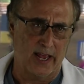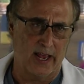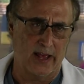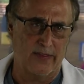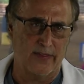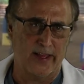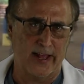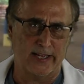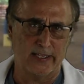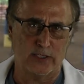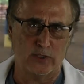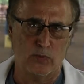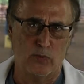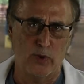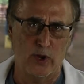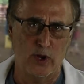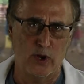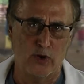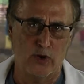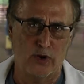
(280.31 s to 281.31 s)
and that's
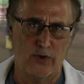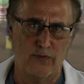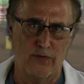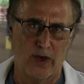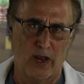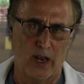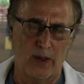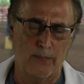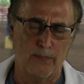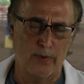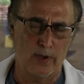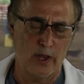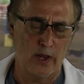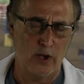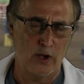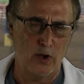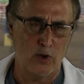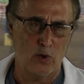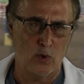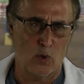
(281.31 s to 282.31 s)
when you're
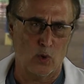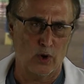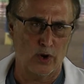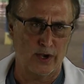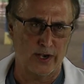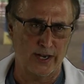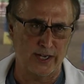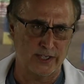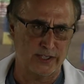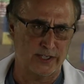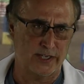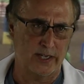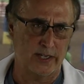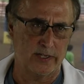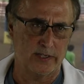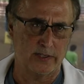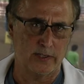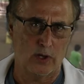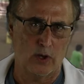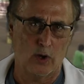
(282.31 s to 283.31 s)
developing your
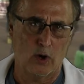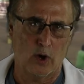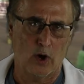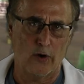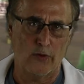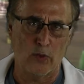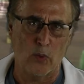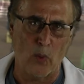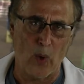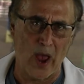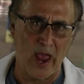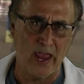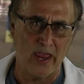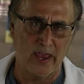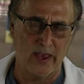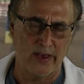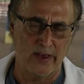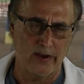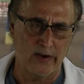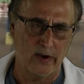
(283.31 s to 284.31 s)
distance on the way
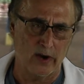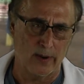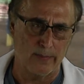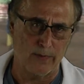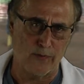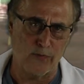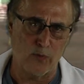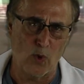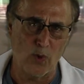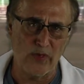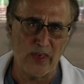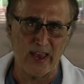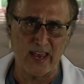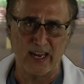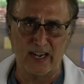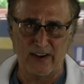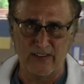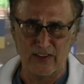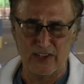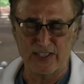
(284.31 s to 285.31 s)
in, or before they
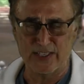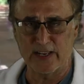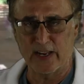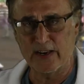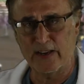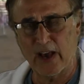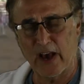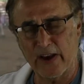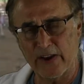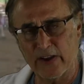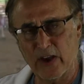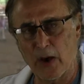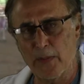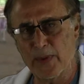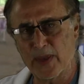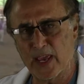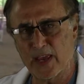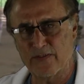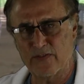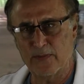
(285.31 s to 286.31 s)
get into the send, kind of
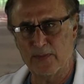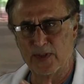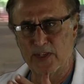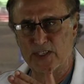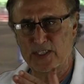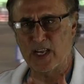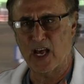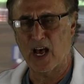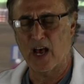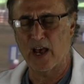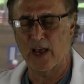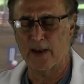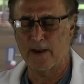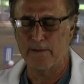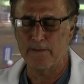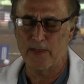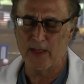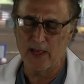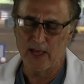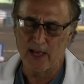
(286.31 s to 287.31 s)
coming in from the side.
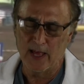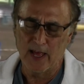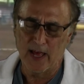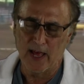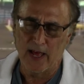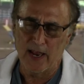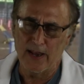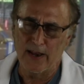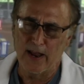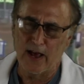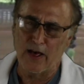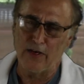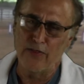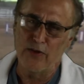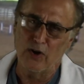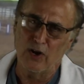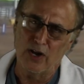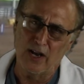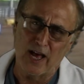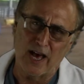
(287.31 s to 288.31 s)
Now,
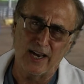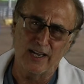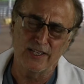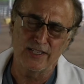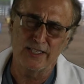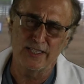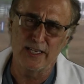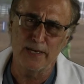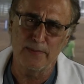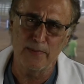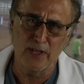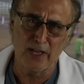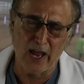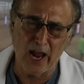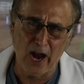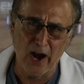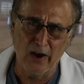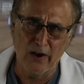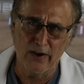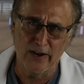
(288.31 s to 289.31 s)
there are a lot of
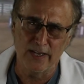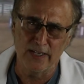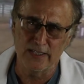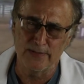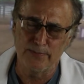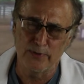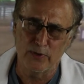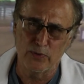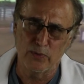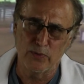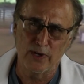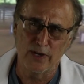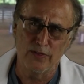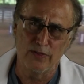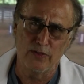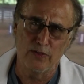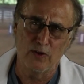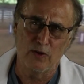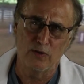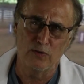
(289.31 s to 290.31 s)
similarities
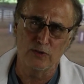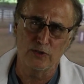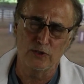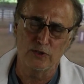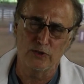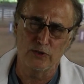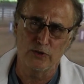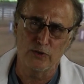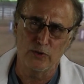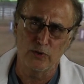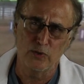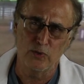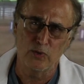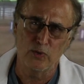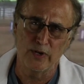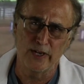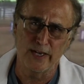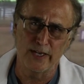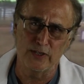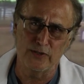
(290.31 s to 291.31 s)
between those 2
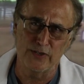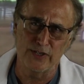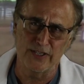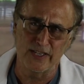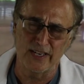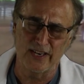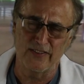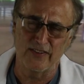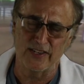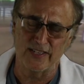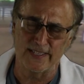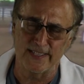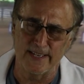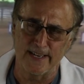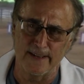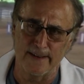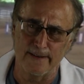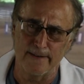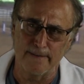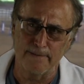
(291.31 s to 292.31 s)
entries into the
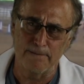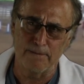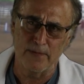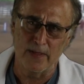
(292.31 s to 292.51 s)
send,